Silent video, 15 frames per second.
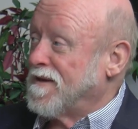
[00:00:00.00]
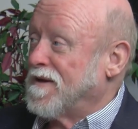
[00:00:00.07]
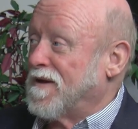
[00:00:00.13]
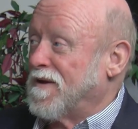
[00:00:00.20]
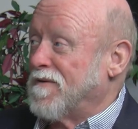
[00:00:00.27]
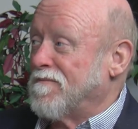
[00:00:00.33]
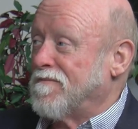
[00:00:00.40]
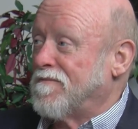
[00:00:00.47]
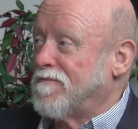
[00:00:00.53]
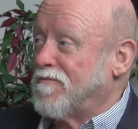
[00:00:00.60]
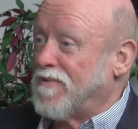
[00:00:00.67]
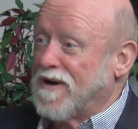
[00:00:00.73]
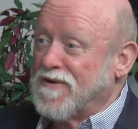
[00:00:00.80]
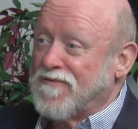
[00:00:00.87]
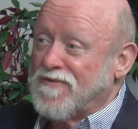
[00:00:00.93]
um,
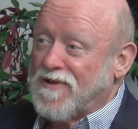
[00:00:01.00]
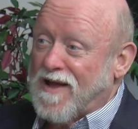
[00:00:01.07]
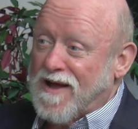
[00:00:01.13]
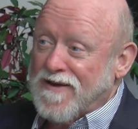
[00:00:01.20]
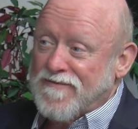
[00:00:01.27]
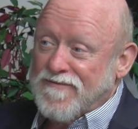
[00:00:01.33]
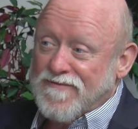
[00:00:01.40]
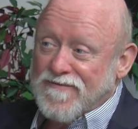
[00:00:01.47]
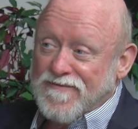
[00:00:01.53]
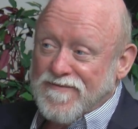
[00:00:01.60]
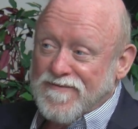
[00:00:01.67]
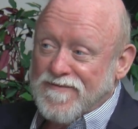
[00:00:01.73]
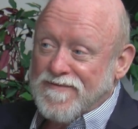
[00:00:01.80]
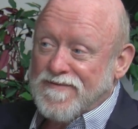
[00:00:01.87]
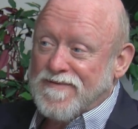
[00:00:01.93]
bread of life,
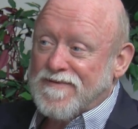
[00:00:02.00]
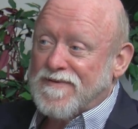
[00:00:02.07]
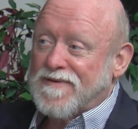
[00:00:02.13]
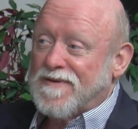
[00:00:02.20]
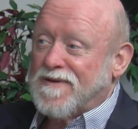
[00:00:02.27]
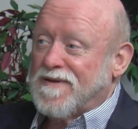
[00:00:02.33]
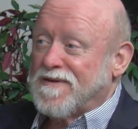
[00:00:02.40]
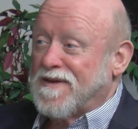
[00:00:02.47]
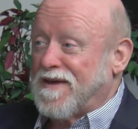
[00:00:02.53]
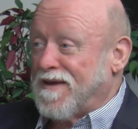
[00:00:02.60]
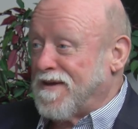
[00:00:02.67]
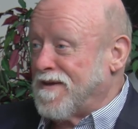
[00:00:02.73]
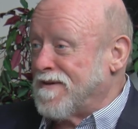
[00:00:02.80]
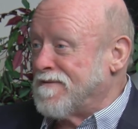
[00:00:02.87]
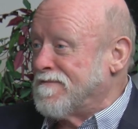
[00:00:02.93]

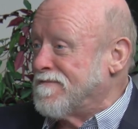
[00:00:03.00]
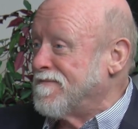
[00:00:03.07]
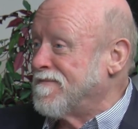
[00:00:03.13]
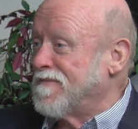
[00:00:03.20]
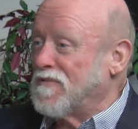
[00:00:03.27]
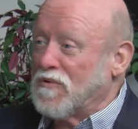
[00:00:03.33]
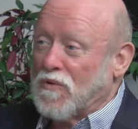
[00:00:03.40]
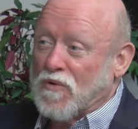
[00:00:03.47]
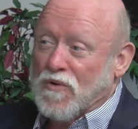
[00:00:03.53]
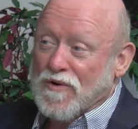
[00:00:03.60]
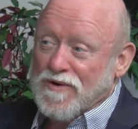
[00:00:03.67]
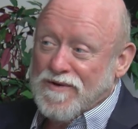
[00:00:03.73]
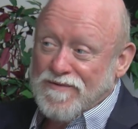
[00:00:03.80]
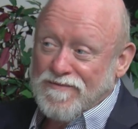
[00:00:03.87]
King, Lord,